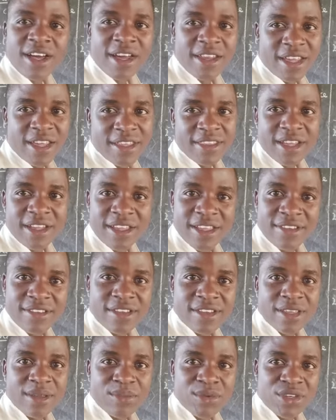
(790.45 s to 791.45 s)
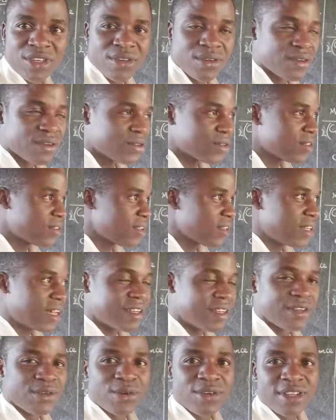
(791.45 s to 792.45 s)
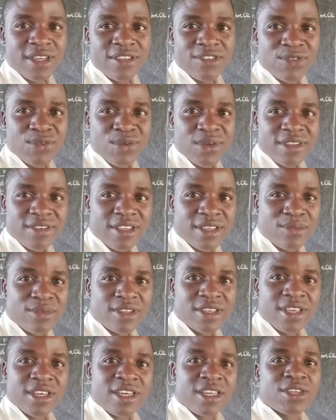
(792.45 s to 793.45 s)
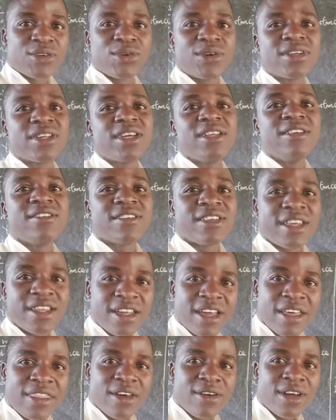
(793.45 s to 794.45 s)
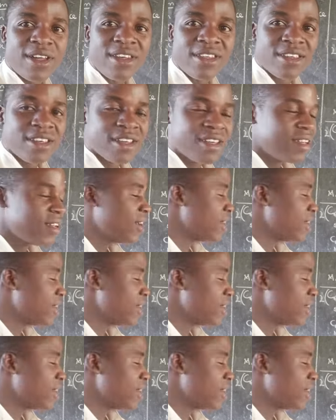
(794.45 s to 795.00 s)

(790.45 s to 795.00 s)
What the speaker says: Another enzyme. We shall not say that it contains two enzymes. It contains another what?